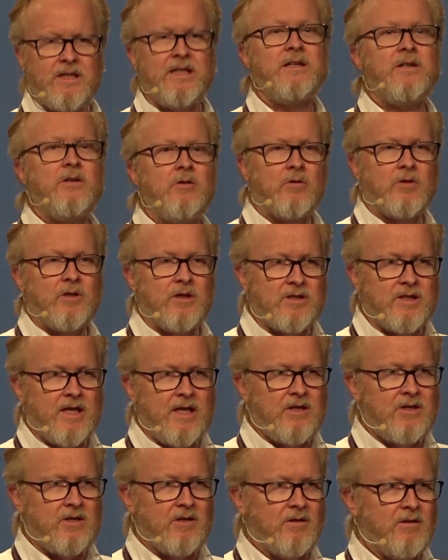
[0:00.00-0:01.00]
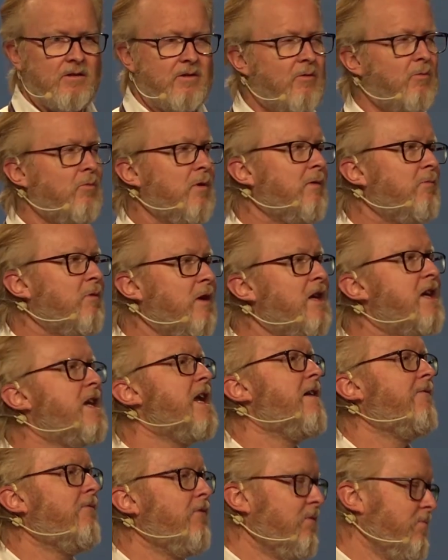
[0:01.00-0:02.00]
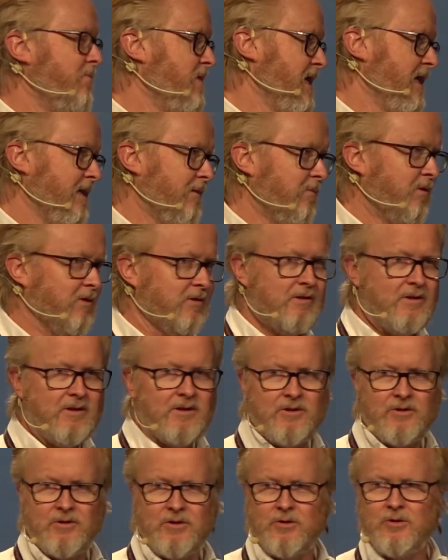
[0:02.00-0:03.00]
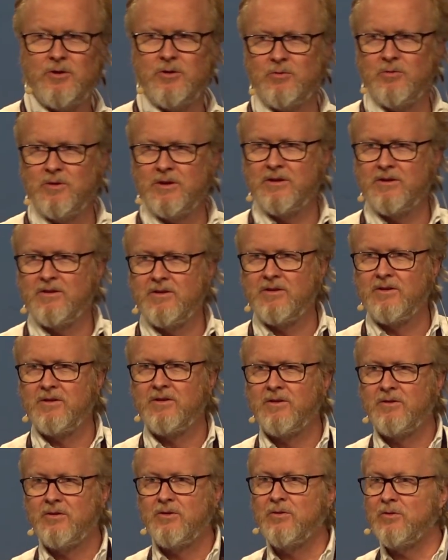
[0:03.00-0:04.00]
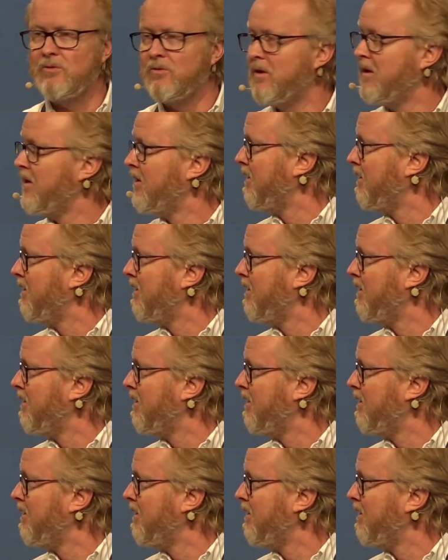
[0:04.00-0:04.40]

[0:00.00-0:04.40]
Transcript: in the organization, we will never be able to do it to